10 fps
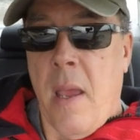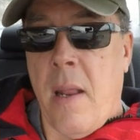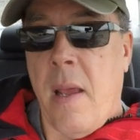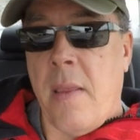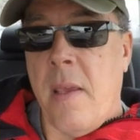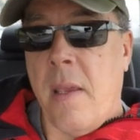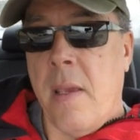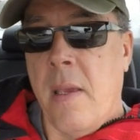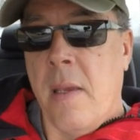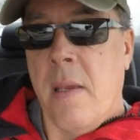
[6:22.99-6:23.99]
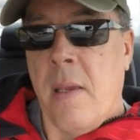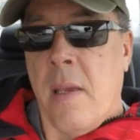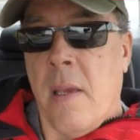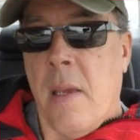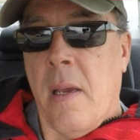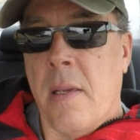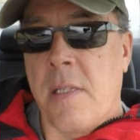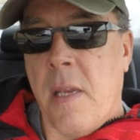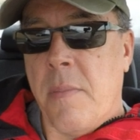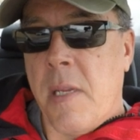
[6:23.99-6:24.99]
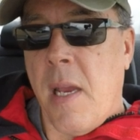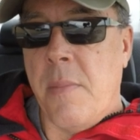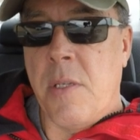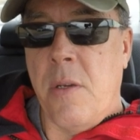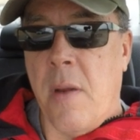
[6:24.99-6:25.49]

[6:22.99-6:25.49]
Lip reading: And I think sometimes